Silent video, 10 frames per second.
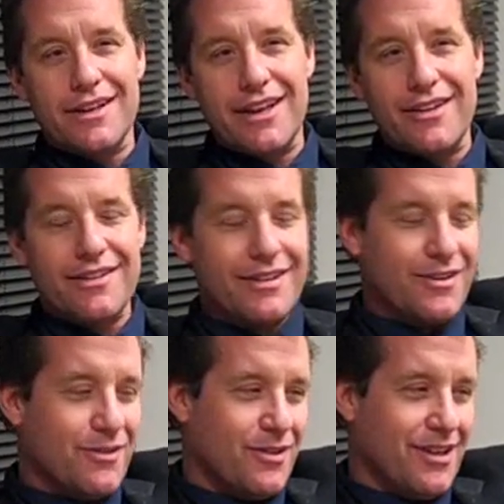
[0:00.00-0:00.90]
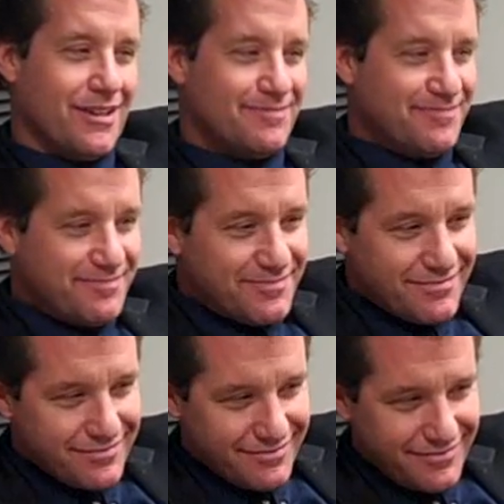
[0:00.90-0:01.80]
get, you know,
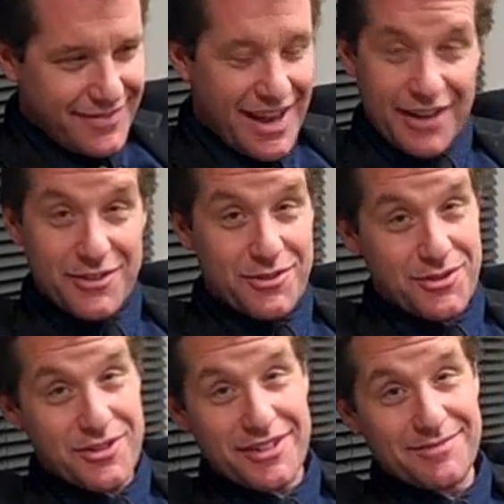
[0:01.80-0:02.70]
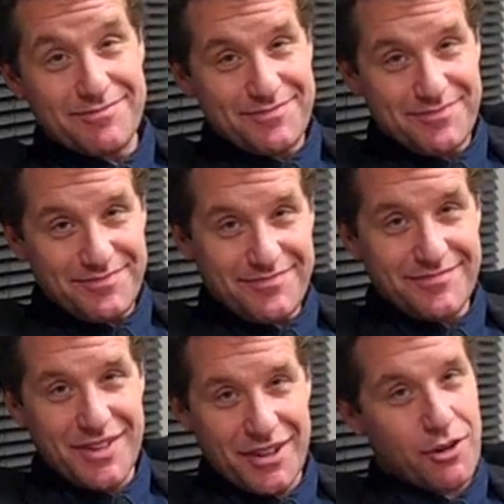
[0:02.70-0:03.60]
actors'
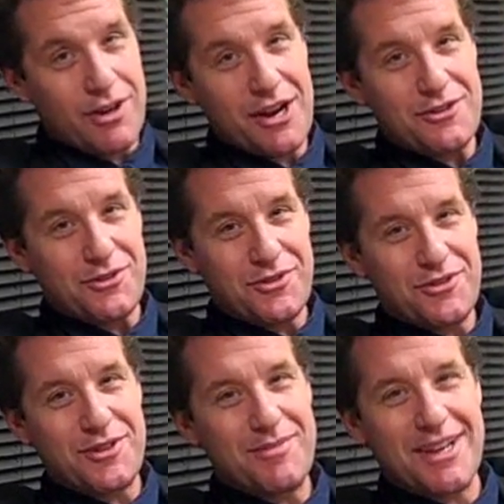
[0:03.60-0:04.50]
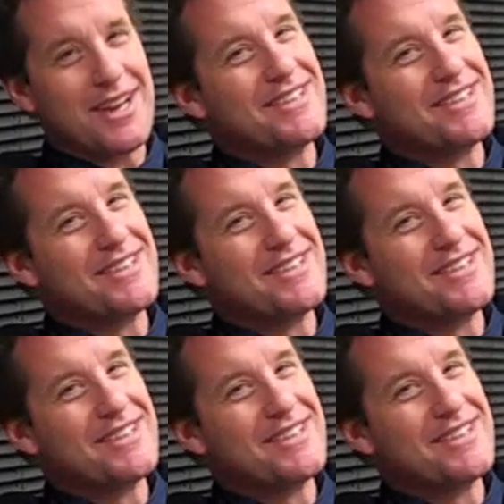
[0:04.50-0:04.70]
credentials or something.